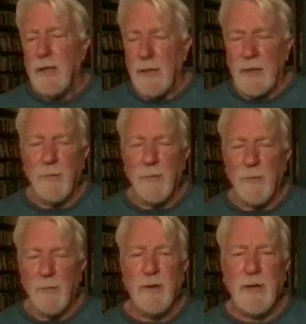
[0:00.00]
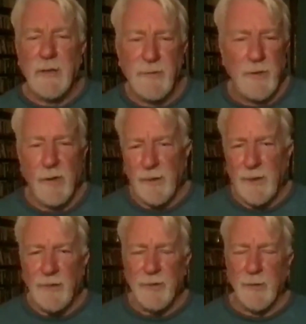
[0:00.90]
it can be so
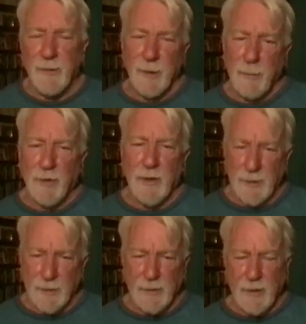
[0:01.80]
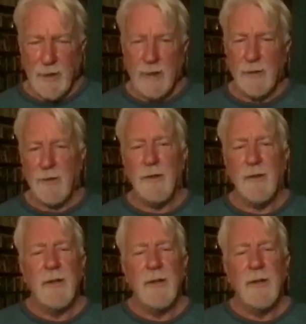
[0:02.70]
easily manipulated and